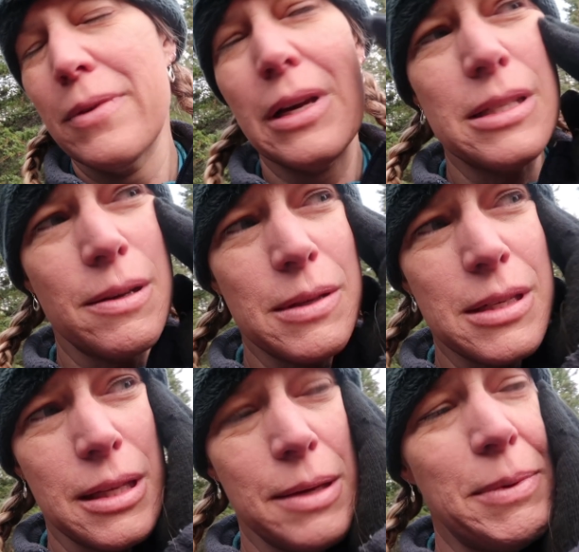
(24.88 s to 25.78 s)
because I was
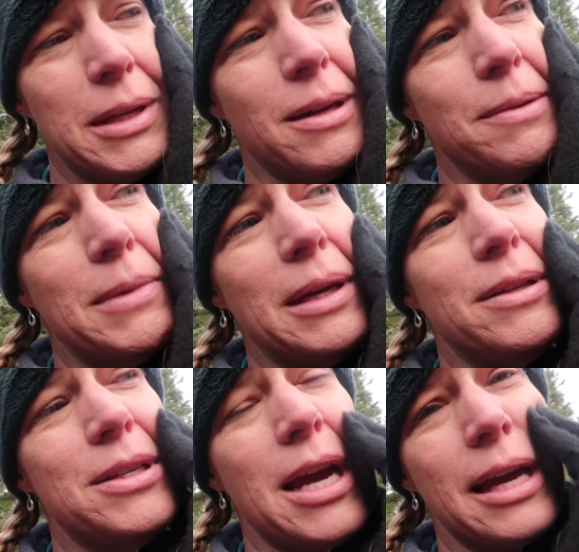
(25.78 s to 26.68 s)
sleeping on
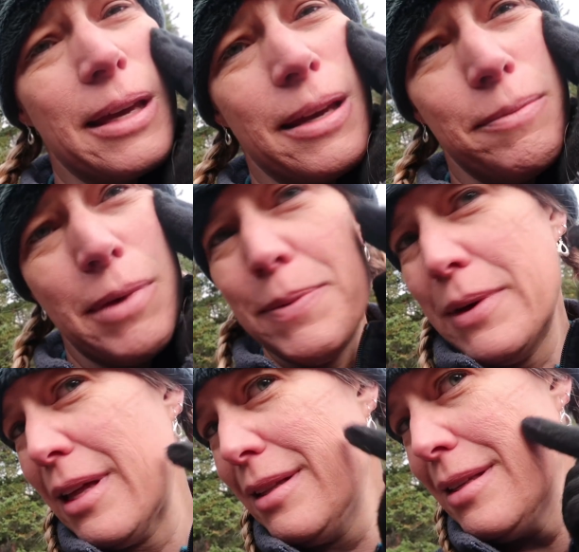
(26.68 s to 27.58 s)
my jacket.
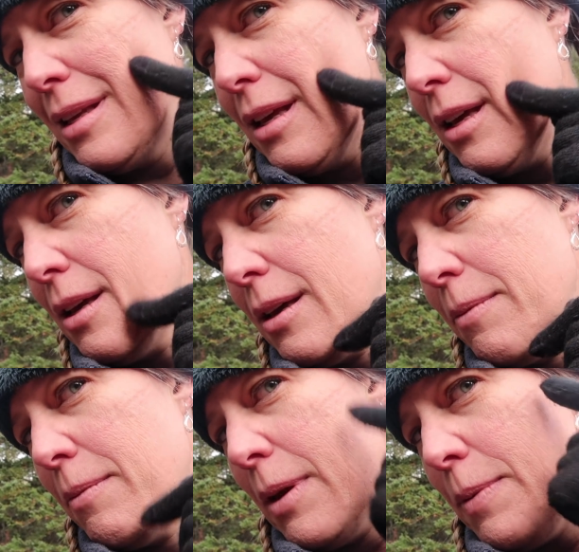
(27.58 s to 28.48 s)
Maybe that's,
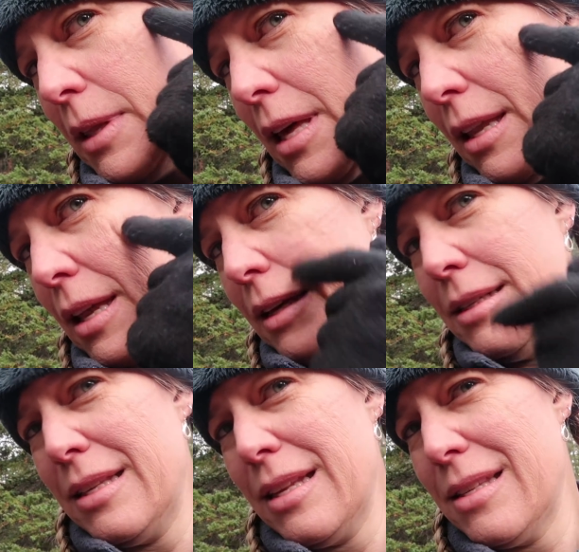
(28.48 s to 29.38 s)
maybe that
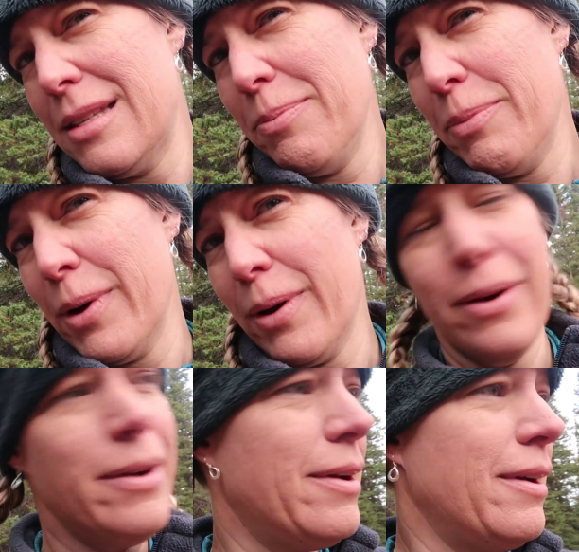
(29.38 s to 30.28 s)
line's the zipper.